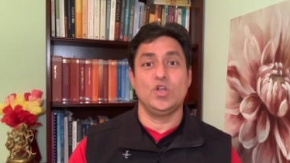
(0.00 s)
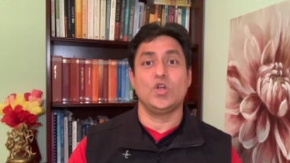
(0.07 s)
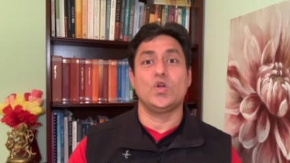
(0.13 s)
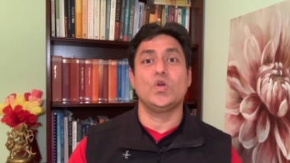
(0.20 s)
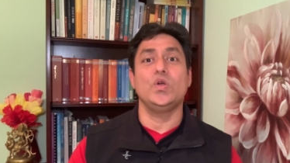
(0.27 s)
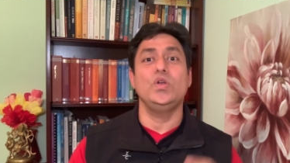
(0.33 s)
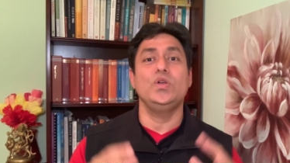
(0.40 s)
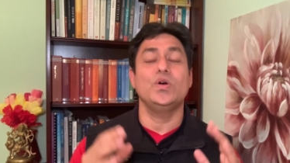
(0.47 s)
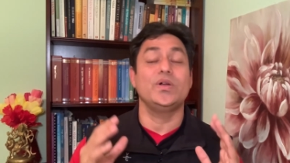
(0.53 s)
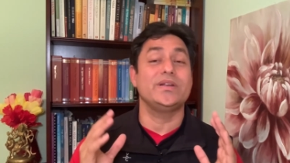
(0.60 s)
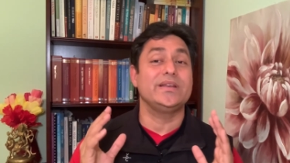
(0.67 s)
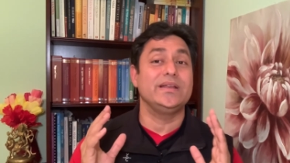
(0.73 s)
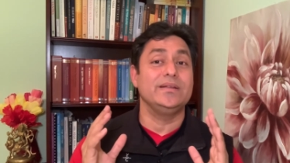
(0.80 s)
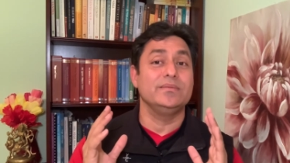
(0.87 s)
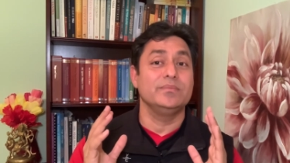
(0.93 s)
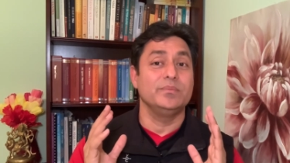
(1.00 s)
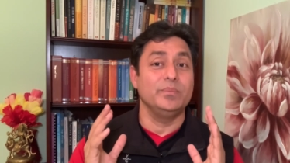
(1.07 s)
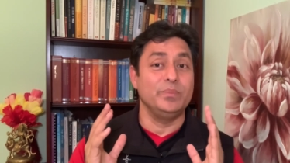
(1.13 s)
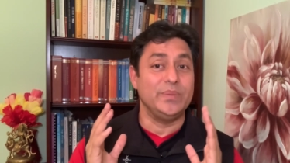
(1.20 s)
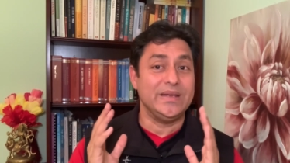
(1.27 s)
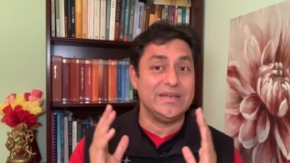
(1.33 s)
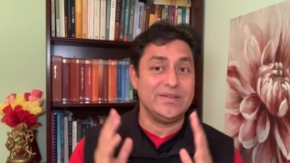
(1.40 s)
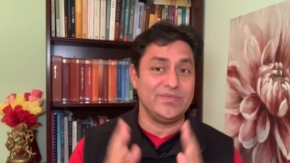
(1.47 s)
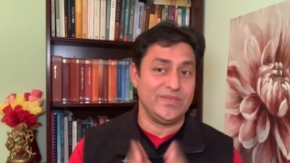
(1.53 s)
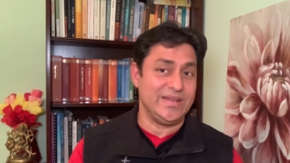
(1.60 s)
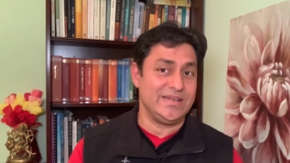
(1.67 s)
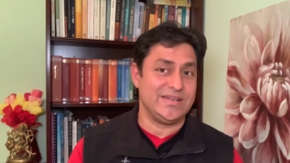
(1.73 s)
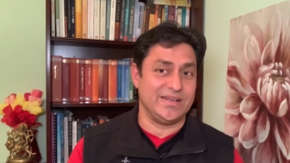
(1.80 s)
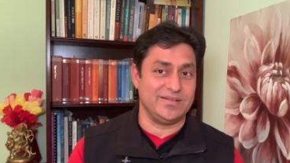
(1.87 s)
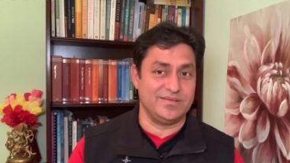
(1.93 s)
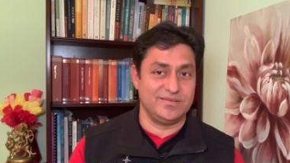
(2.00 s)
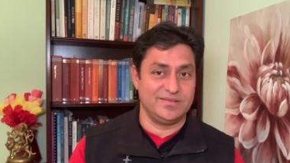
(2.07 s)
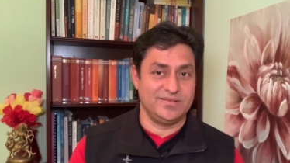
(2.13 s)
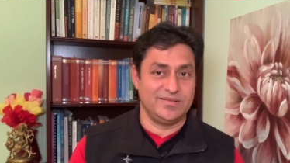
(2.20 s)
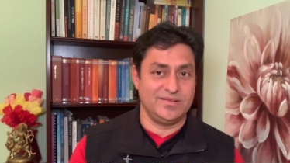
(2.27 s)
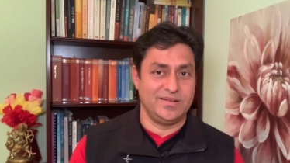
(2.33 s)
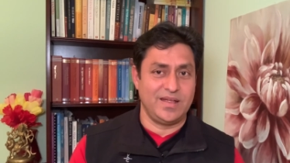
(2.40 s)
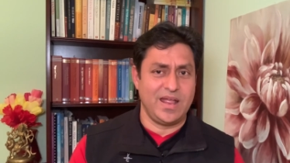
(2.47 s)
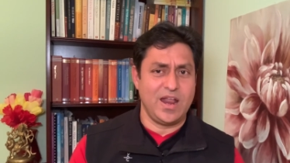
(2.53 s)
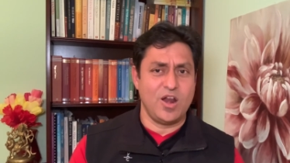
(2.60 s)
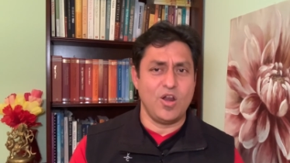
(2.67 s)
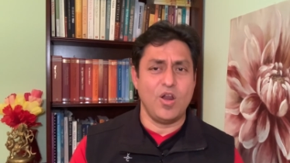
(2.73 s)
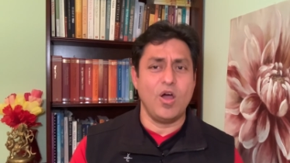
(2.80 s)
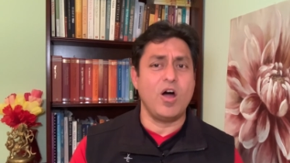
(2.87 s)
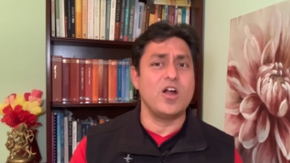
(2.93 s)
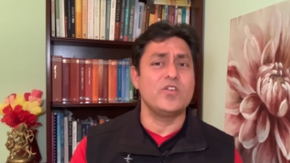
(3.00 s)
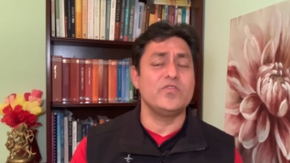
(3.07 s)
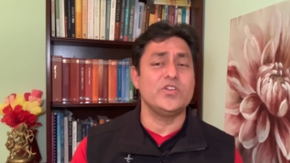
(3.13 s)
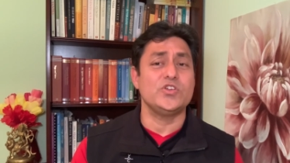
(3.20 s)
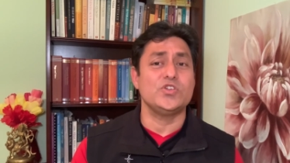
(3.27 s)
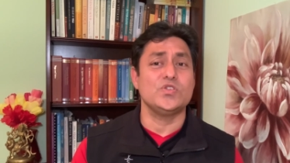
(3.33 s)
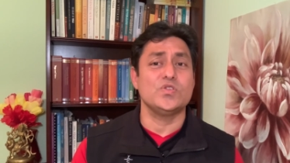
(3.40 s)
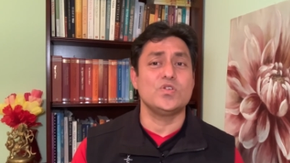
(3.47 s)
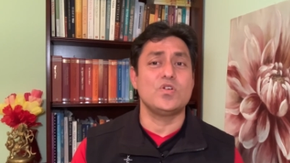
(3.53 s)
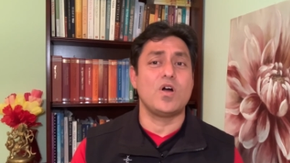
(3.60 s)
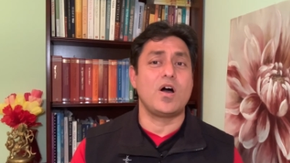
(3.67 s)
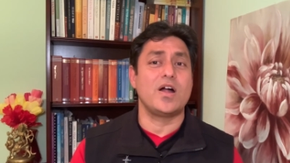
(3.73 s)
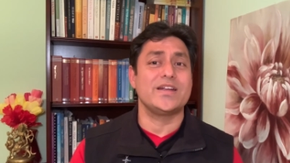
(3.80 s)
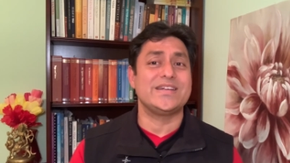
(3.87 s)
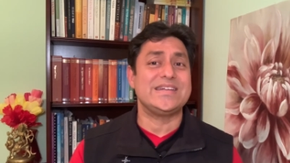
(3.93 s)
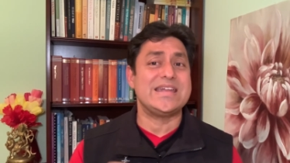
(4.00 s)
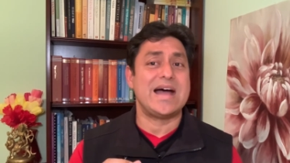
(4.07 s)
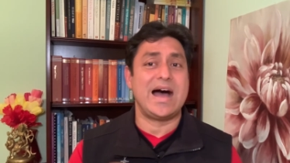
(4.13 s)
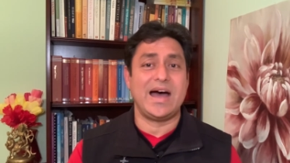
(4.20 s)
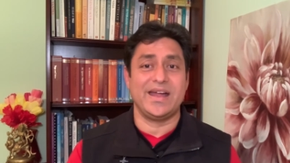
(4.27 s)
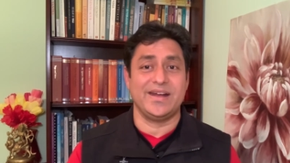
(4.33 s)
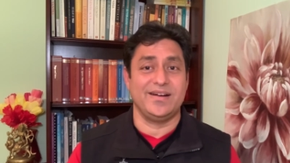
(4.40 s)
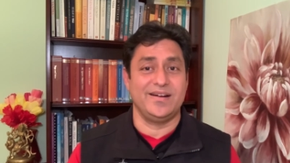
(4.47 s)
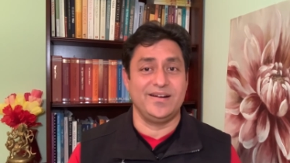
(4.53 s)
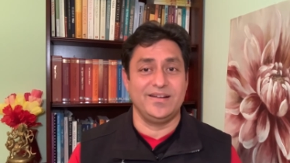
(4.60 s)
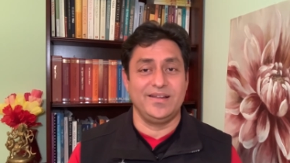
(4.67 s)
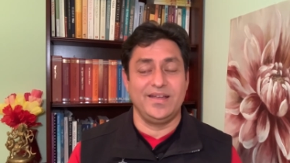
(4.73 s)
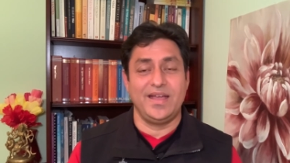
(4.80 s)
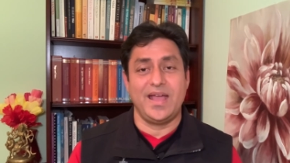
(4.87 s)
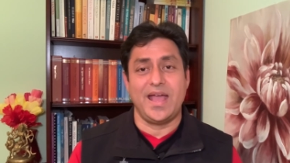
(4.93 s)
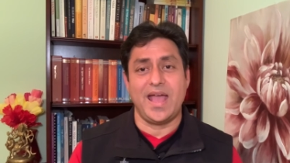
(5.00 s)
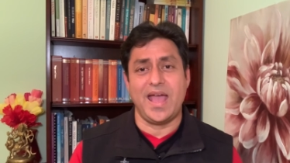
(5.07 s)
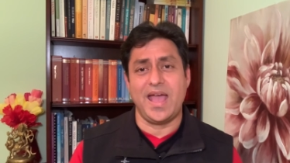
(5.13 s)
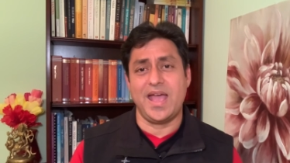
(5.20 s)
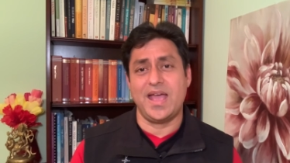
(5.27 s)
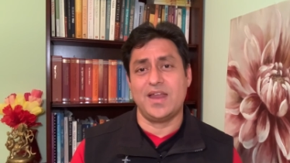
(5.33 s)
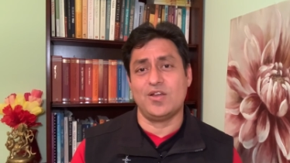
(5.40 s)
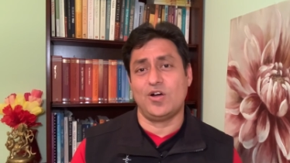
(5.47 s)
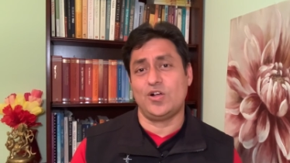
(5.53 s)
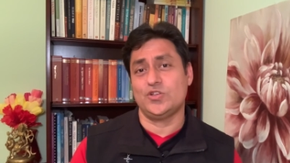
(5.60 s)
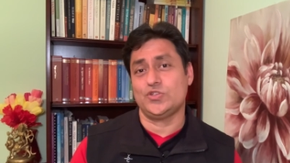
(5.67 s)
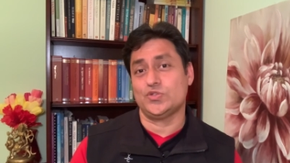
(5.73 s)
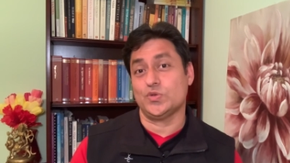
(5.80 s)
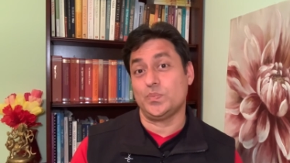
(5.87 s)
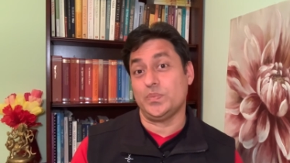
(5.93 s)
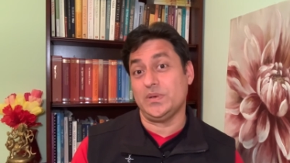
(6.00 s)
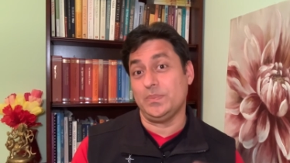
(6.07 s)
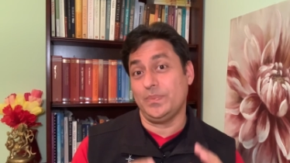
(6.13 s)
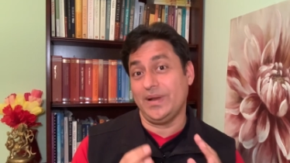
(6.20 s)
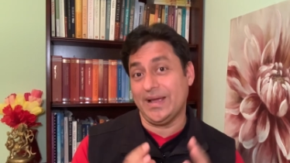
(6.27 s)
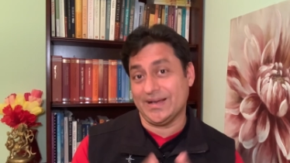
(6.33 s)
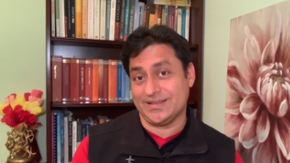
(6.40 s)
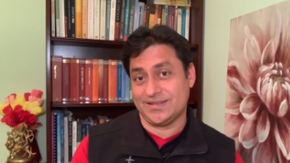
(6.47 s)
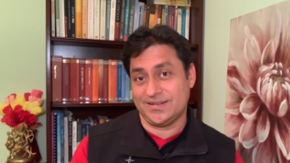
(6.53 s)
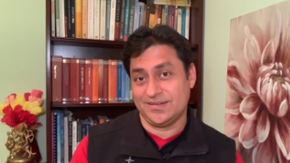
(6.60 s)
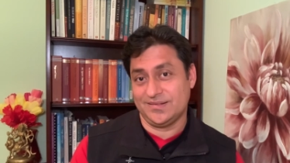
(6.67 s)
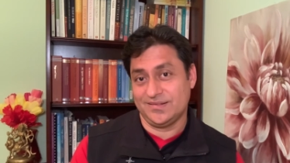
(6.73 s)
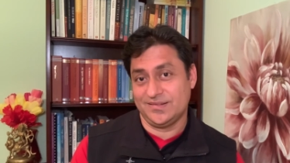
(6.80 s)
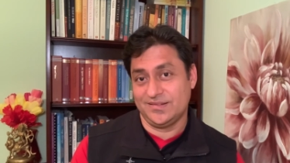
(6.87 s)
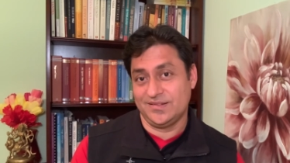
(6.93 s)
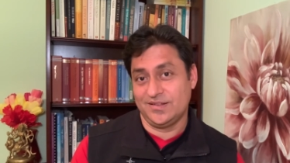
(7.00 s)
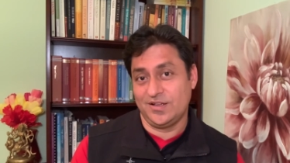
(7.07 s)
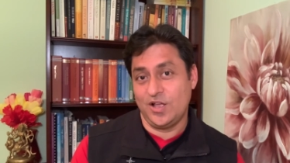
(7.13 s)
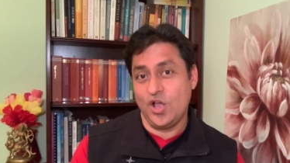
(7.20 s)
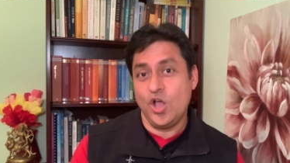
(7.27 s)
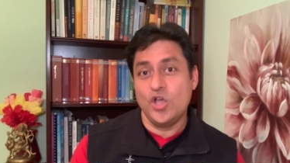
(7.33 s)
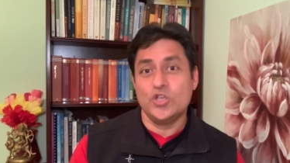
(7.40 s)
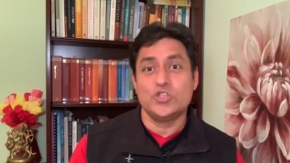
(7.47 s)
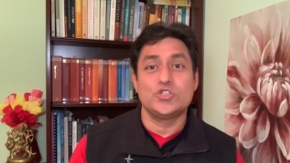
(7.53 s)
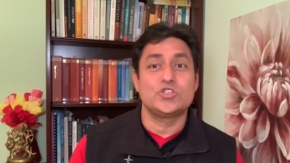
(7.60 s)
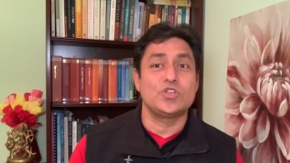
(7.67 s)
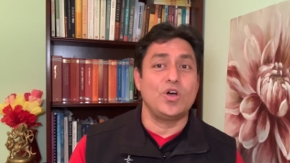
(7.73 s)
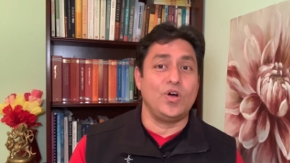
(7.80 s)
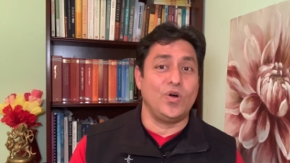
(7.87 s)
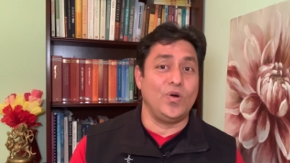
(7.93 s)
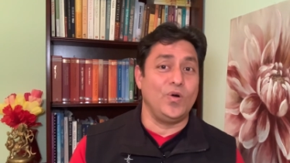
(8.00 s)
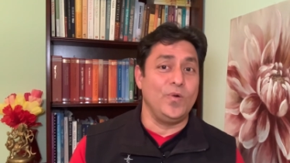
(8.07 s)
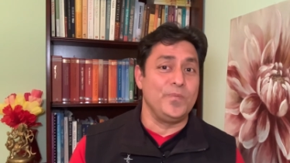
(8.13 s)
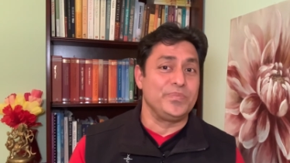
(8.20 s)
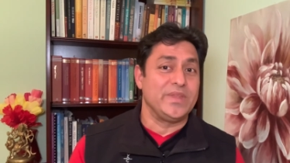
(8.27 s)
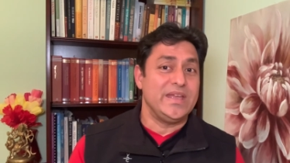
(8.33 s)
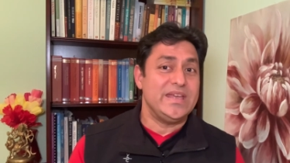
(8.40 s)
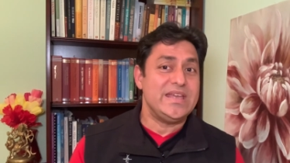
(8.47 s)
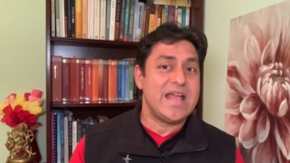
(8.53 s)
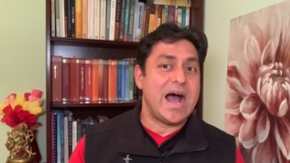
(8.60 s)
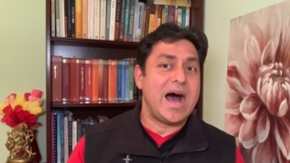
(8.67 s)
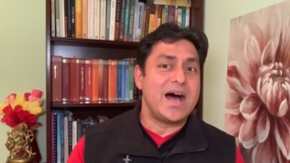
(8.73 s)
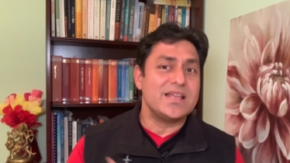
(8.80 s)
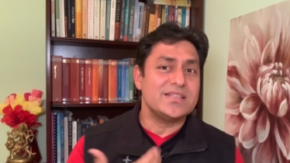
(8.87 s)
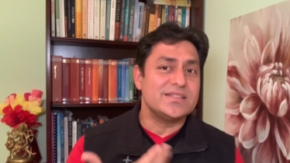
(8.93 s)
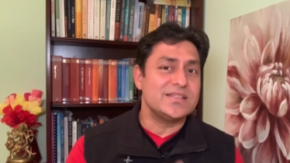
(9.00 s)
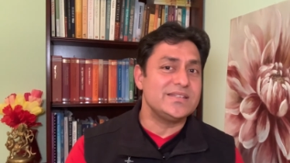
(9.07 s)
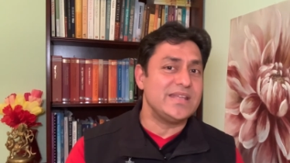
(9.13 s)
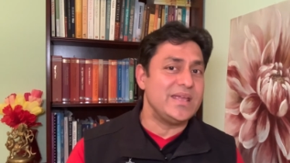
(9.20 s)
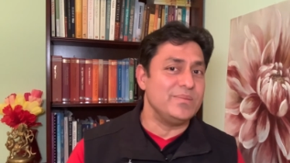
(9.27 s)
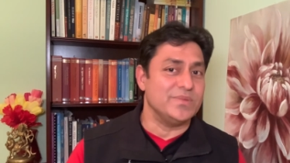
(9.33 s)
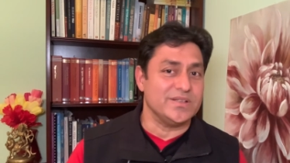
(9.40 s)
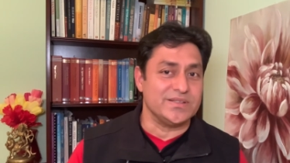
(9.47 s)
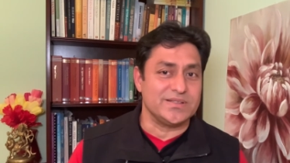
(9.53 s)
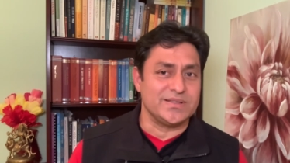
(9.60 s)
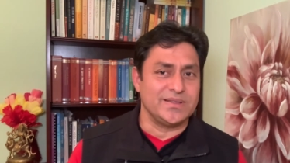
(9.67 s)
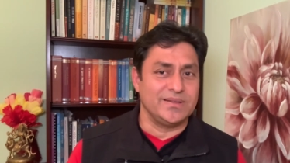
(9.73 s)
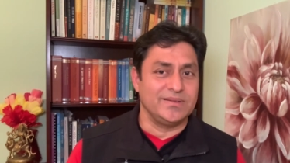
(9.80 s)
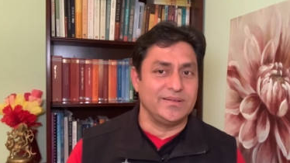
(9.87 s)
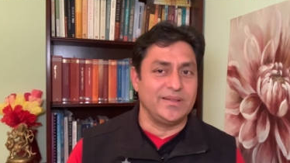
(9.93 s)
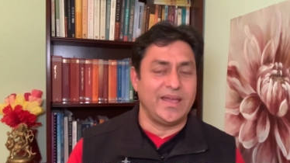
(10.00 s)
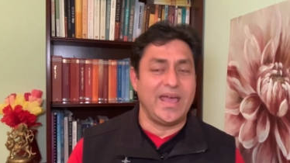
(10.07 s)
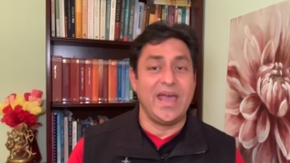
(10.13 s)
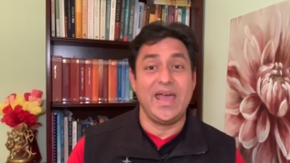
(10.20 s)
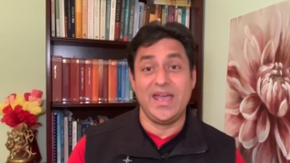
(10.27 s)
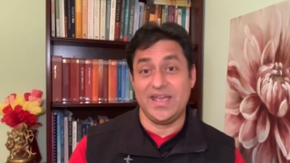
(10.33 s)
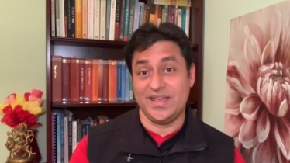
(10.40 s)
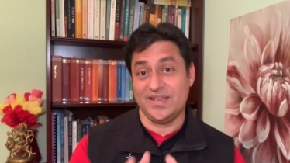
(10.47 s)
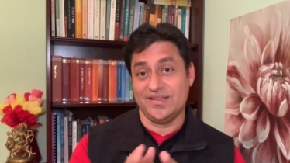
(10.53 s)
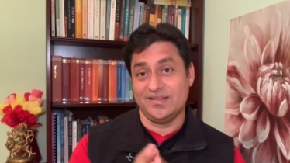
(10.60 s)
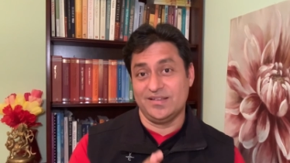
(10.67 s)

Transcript: could not be defeated. Lord Vishnu got tired and also perplexed. So he asked the demons, "Hey,